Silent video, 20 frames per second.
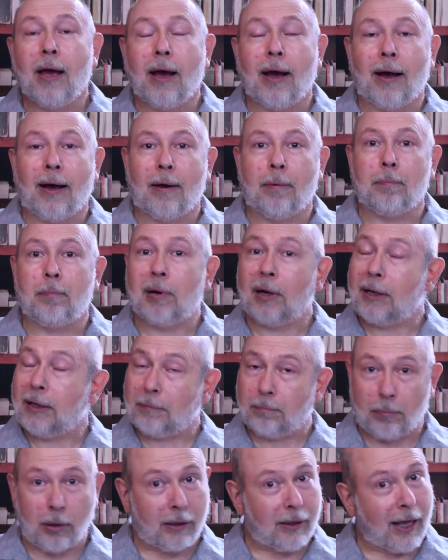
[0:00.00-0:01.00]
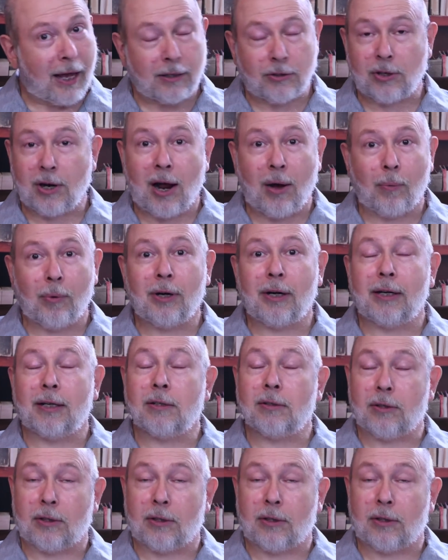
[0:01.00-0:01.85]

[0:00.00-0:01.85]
Uh, but, but that's not what it is.